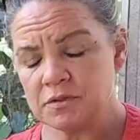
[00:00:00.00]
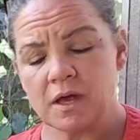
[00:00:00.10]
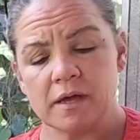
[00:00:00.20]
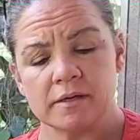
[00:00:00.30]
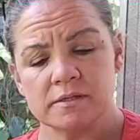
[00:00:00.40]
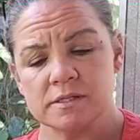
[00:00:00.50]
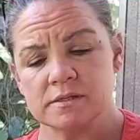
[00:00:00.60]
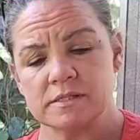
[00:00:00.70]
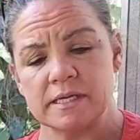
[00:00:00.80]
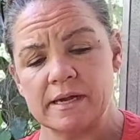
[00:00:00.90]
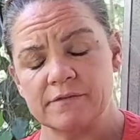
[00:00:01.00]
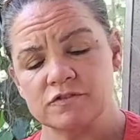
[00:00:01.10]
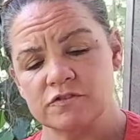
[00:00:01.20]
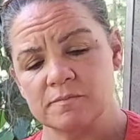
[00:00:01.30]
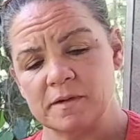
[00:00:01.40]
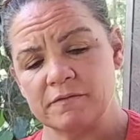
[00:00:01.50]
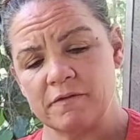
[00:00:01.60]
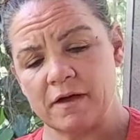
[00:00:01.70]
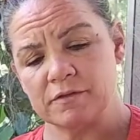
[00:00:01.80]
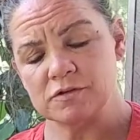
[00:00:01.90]
thought until the day after my
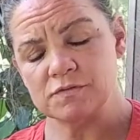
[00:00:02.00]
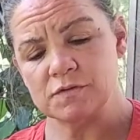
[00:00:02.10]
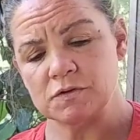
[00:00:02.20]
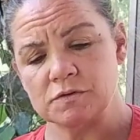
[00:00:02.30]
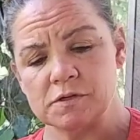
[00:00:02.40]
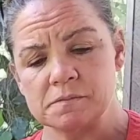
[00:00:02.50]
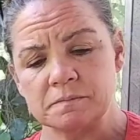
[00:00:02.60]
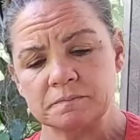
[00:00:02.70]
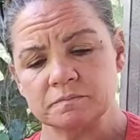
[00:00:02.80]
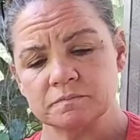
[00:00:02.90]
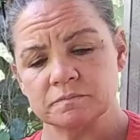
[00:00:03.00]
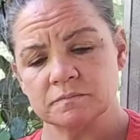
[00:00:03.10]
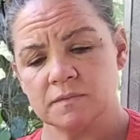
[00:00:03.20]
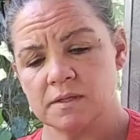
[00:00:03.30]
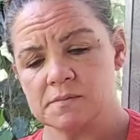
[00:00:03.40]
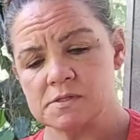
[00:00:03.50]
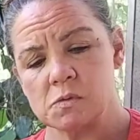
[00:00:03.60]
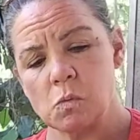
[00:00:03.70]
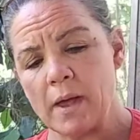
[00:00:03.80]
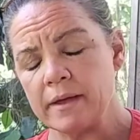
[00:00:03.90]
father's funeral. It was a
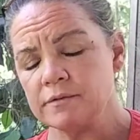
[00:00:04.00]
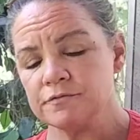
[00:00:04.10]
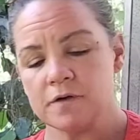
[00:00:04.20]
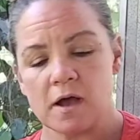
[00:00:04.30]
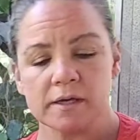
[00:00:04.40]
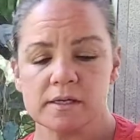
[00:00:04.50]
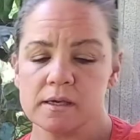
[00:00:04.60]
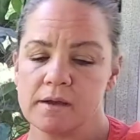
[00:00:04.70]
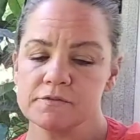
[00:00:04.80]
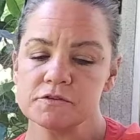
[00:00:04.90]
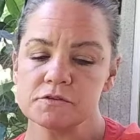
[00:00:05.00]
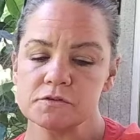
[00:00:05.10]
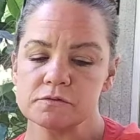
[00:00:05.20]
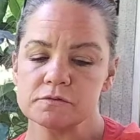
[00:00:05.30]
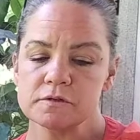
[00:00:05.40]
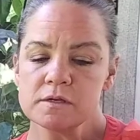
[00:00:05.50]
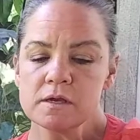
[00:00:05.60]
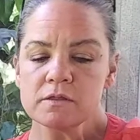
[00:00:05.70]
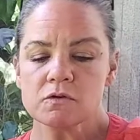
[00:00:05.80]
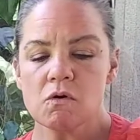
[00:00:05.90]
wet, foggy afternoon.
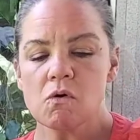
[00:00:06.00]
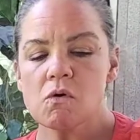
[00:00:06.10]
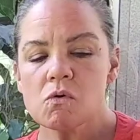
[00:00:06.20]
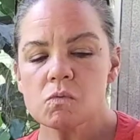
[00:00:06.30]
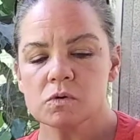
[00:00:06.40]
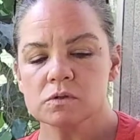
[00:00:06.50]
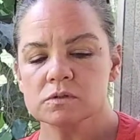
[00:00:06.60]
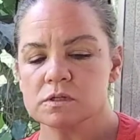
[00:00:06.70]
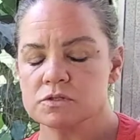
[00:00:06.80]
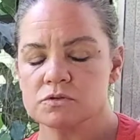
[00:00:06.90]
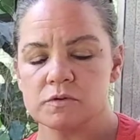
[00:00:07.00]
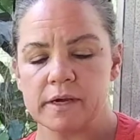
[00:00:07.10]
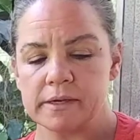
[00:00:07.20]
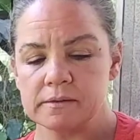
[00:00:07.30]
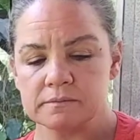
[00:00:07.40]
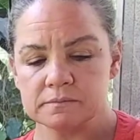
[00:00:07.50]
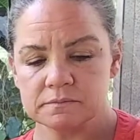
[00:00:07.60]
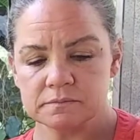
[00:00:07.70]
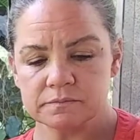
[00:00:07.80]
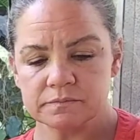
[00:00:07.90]
The whole world looked gray.
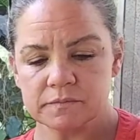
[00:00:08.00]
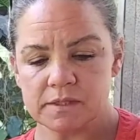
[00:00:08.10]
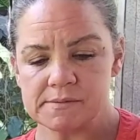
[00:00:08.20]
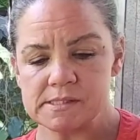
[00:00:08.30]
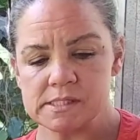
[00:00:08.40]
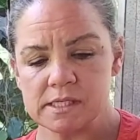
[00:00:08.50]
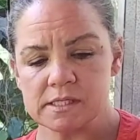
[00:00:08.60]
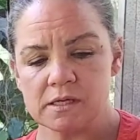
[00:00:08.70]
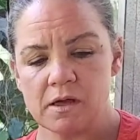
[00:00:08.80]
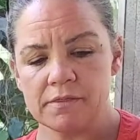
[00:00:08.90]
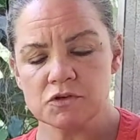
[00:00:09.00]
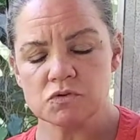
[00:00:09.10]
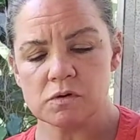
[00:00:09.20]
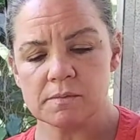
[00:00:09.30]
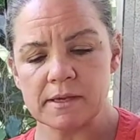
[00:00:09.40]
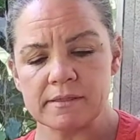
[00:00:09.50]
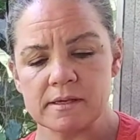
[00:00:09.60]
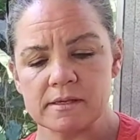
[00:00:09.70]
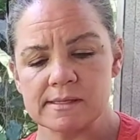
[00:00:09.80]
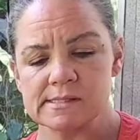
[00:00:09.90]
I was standing on the doorway
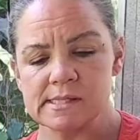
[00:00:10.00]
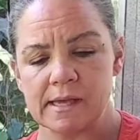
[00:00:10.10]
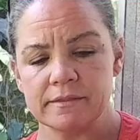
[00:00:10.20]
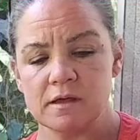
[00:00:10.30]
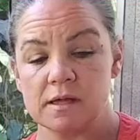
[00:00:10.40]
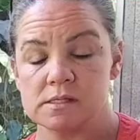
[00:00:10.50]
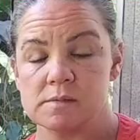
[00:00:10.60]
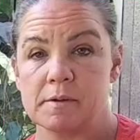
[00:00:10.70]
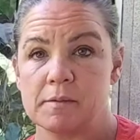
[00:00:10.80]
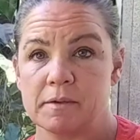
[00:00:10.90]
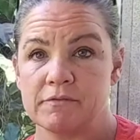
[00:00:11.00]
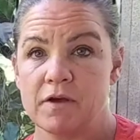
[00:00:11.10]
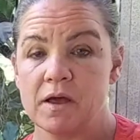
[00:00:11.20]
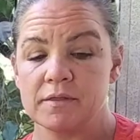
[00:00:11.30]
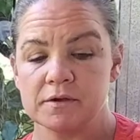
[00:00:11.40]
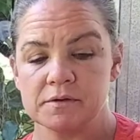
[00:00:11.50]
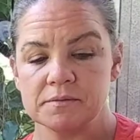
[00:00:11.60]
thinking sad thoughts about my father,